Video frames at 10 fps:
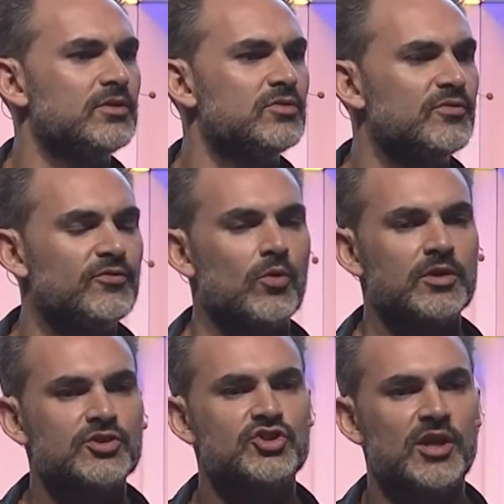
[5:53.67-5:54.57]
to do foreign
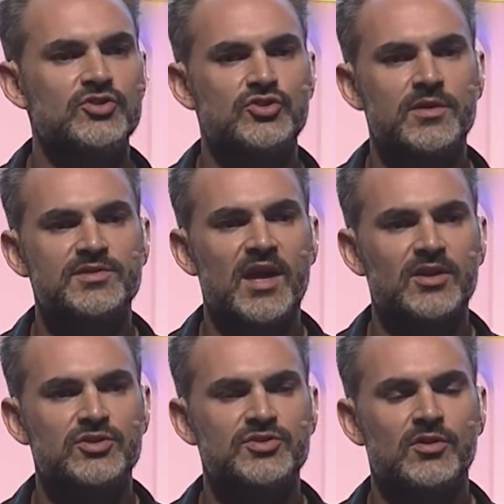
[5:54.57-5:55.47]
exchange
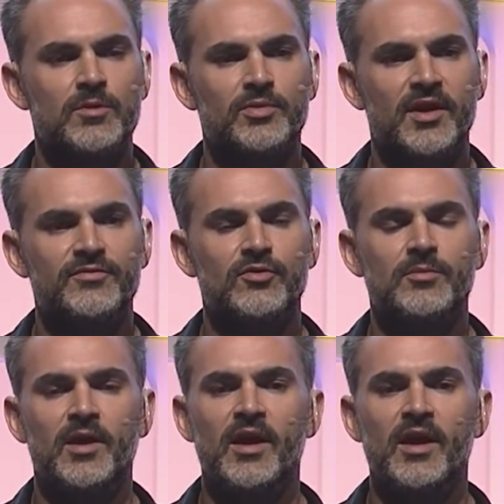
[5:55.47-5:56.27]
transactions on our platform,